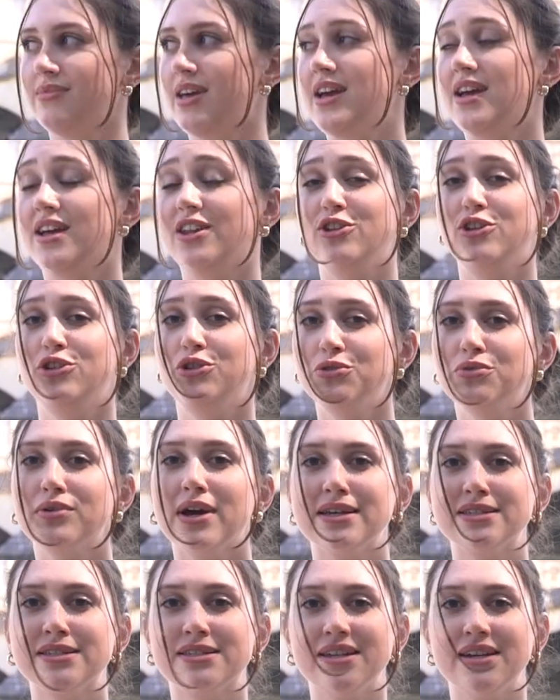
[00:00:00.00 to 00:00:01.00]
and you
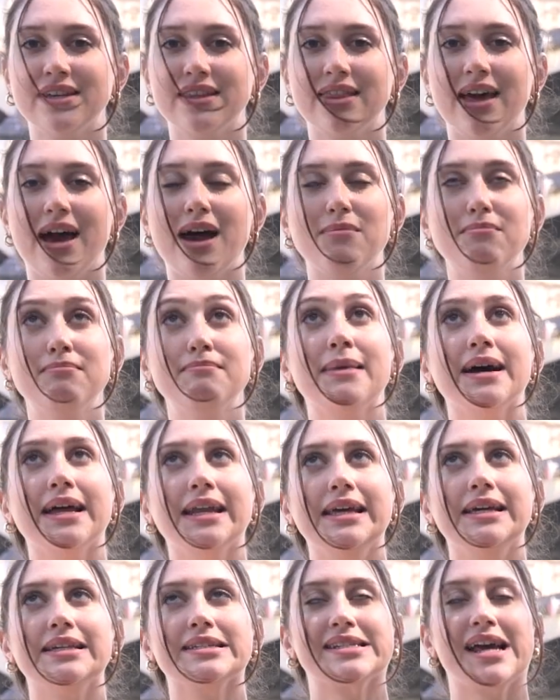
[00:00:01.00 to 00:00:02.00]
guessed it, that
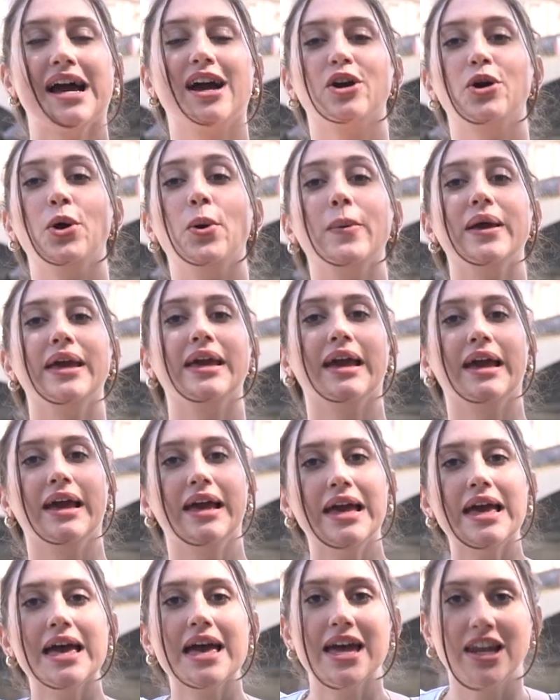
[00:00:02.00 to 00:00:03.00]
money is not going
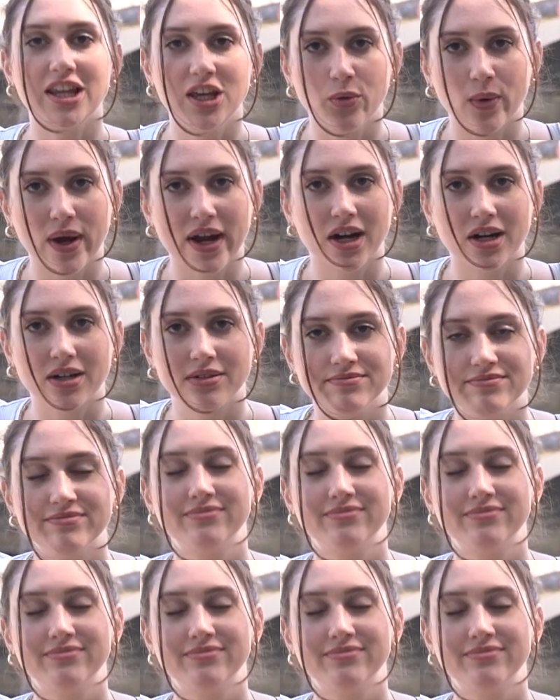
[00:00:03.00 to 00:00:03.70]
anywhere.